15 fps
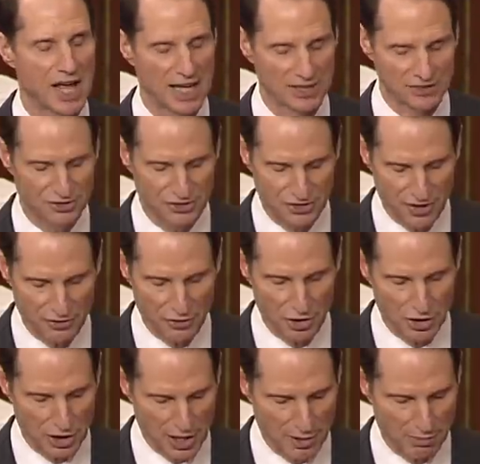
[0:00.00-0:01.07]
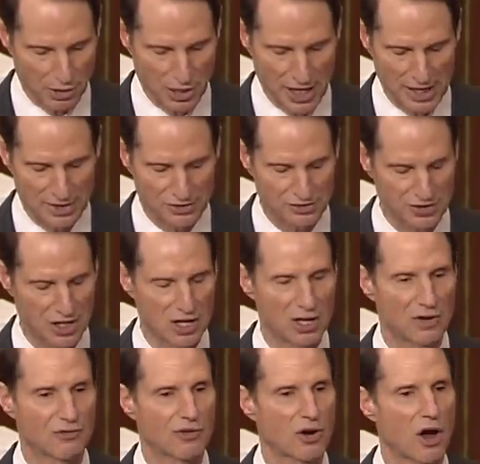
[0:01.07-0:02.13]
and civil liberties
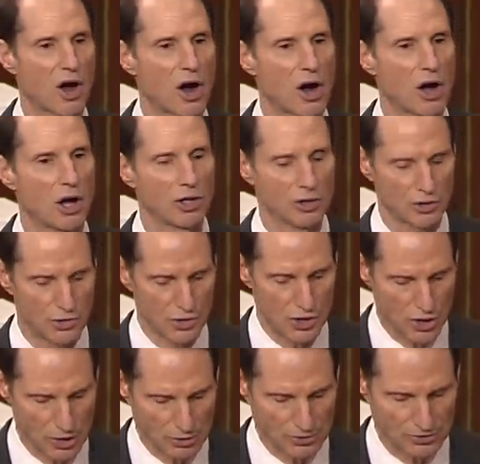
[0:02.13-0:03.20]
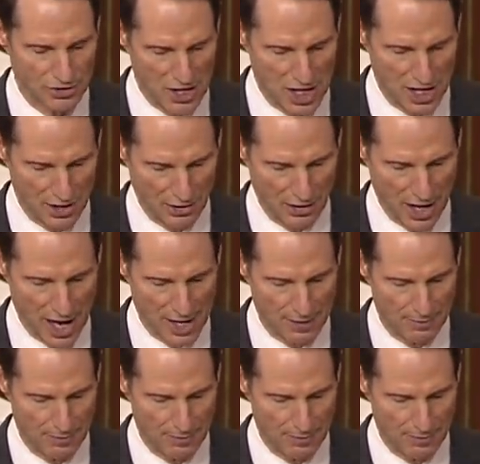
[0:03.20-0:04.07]
for all who use the internet.